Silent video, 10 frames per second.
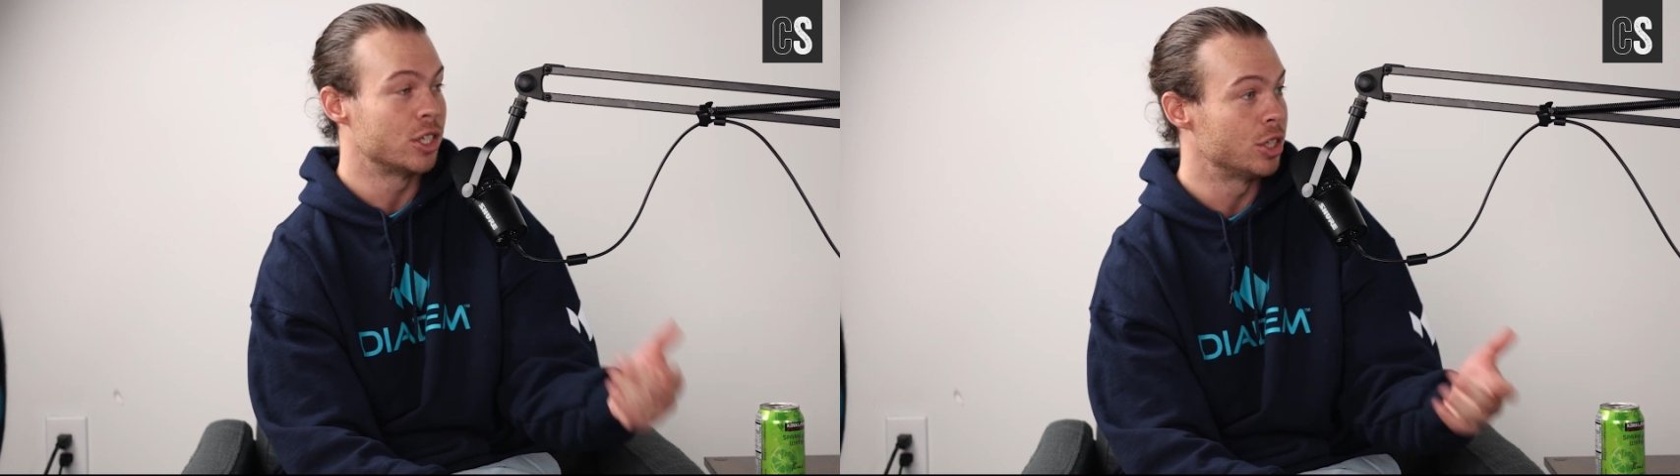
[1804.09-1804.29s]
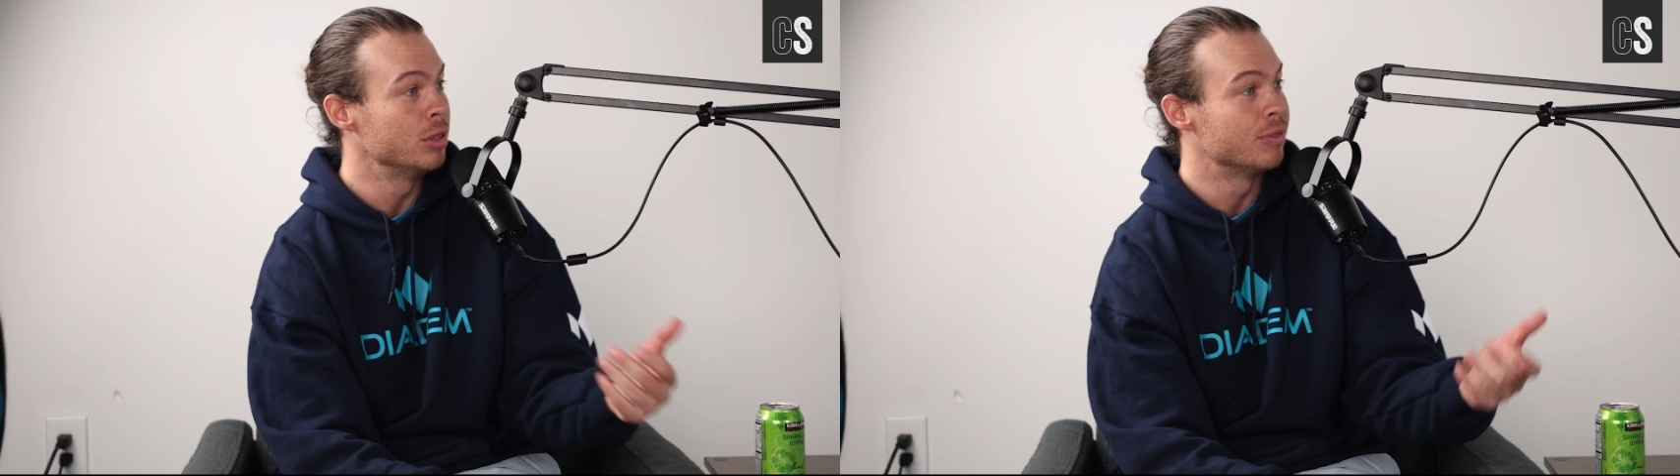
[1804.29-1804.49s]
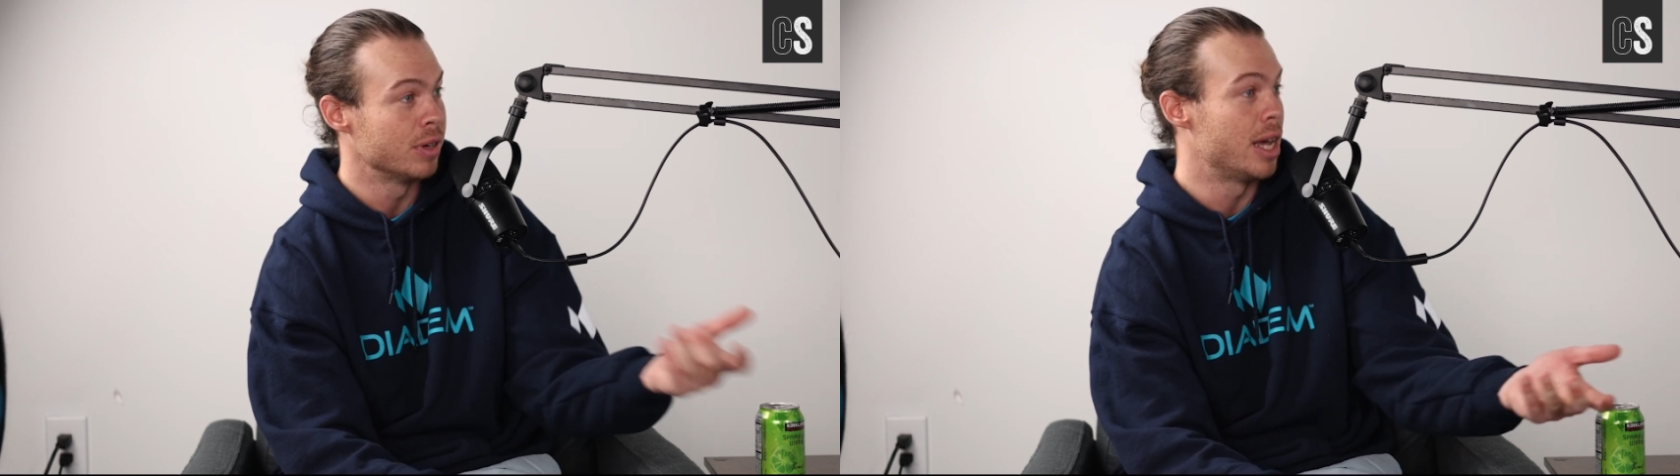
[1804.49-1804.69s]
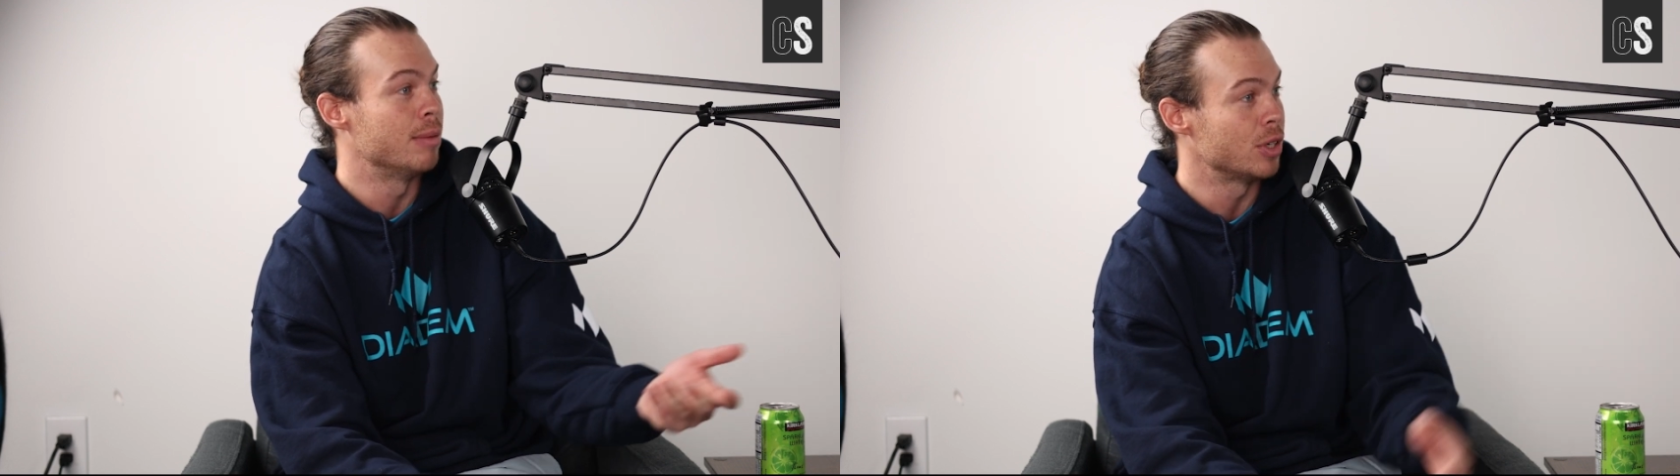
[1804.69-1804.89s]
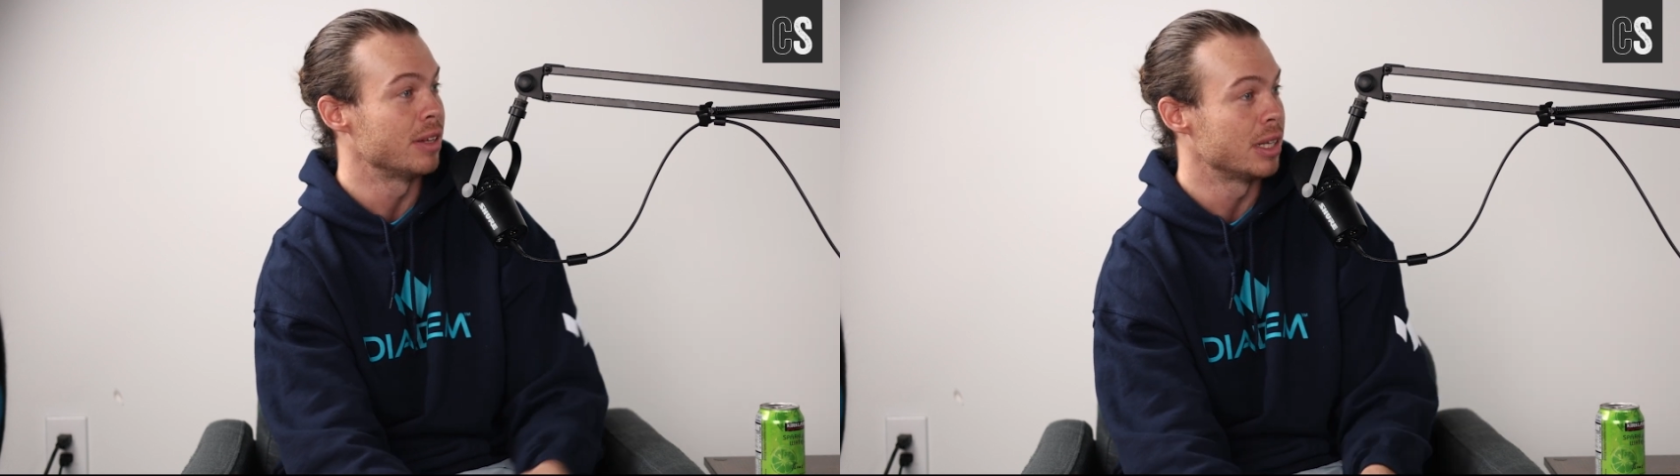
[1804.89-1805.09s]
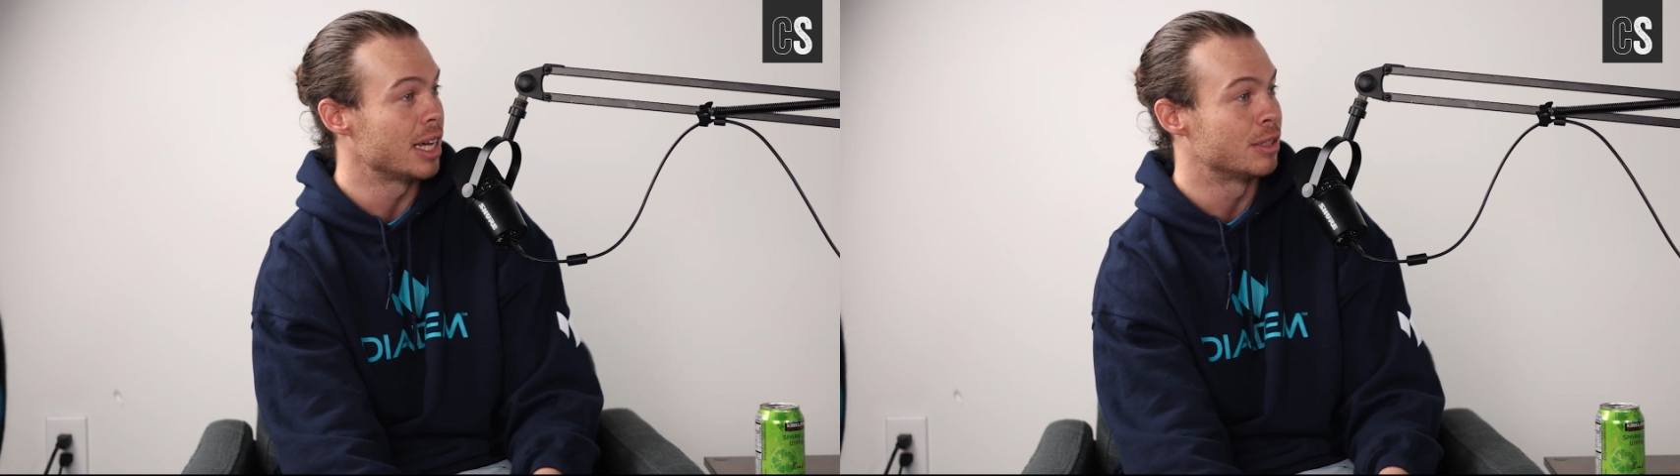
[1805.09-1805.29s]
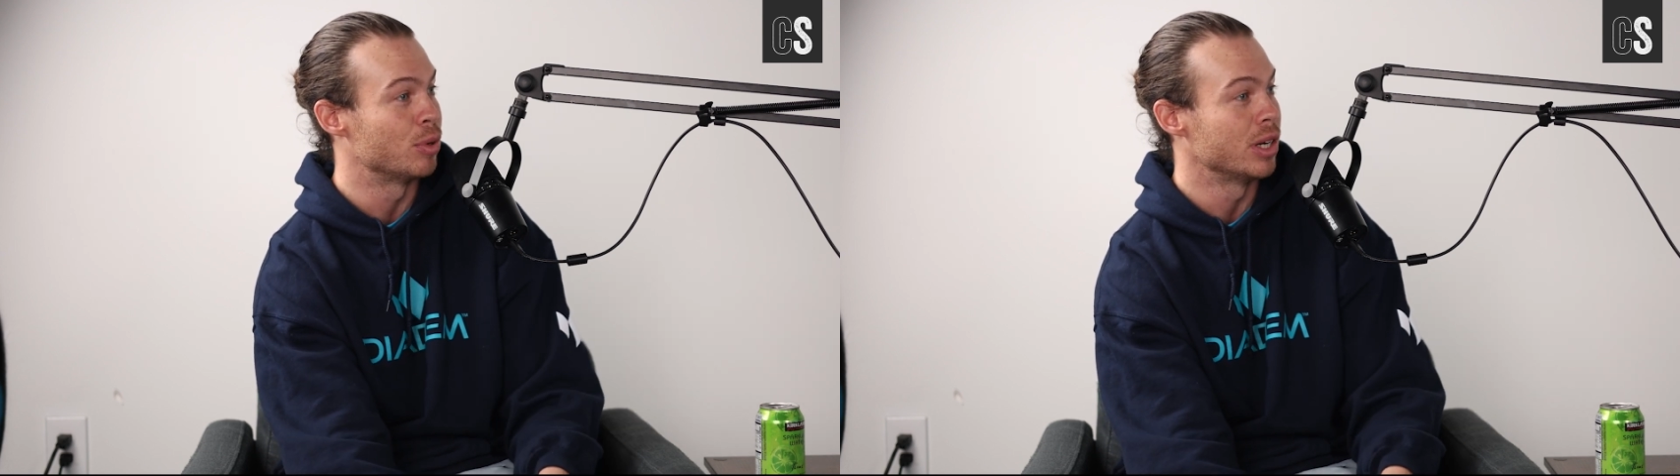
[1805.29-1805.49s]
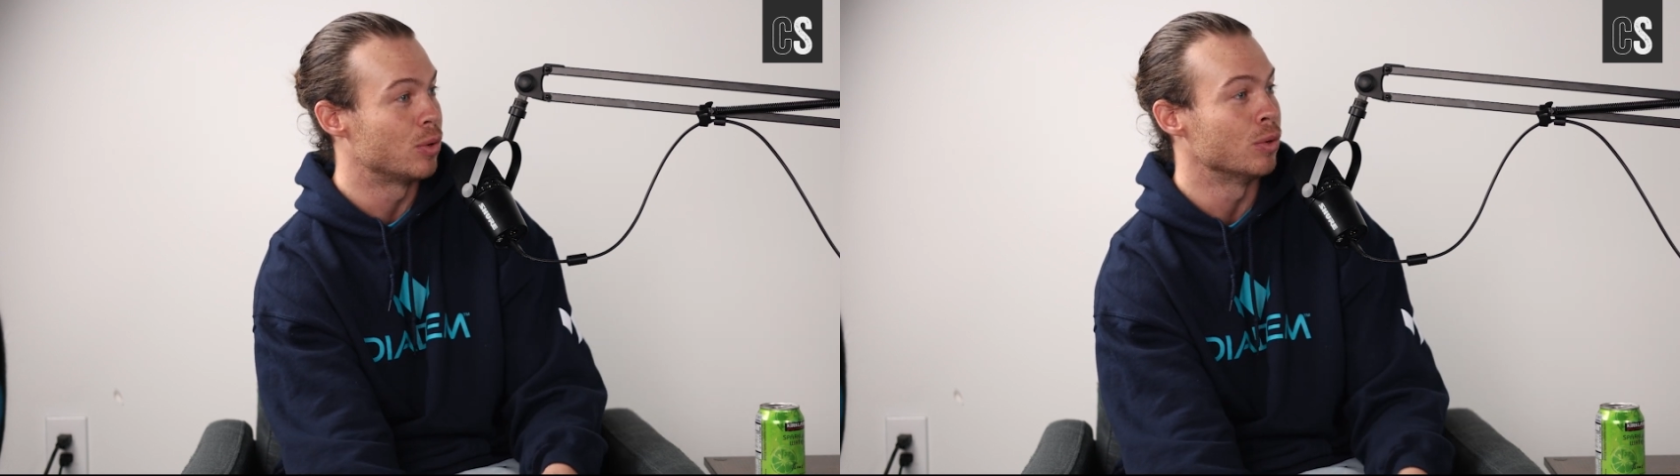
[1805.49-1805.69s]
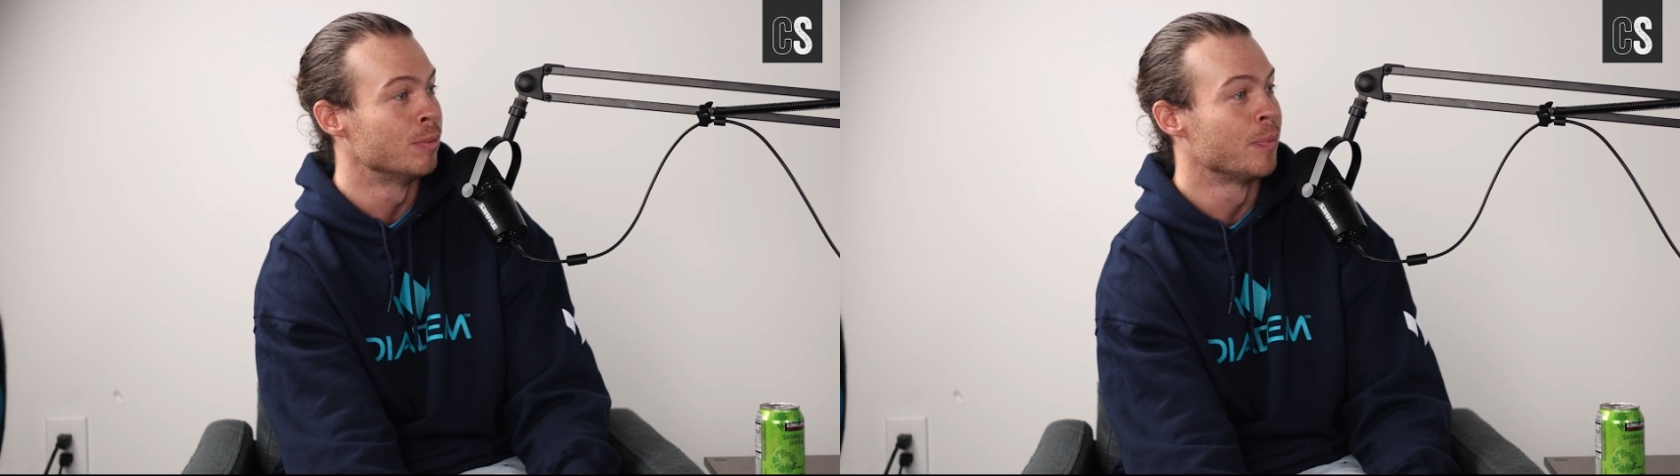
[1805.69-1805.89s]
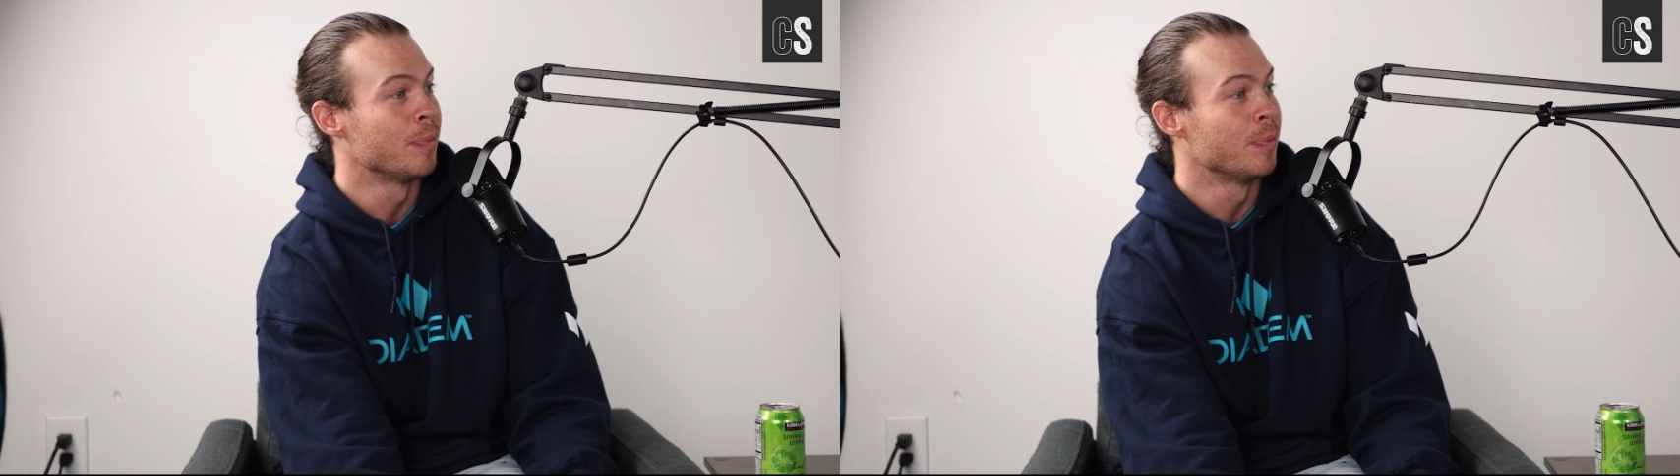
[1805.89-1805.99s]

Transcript: shoe for them. So I think that's pretty cool.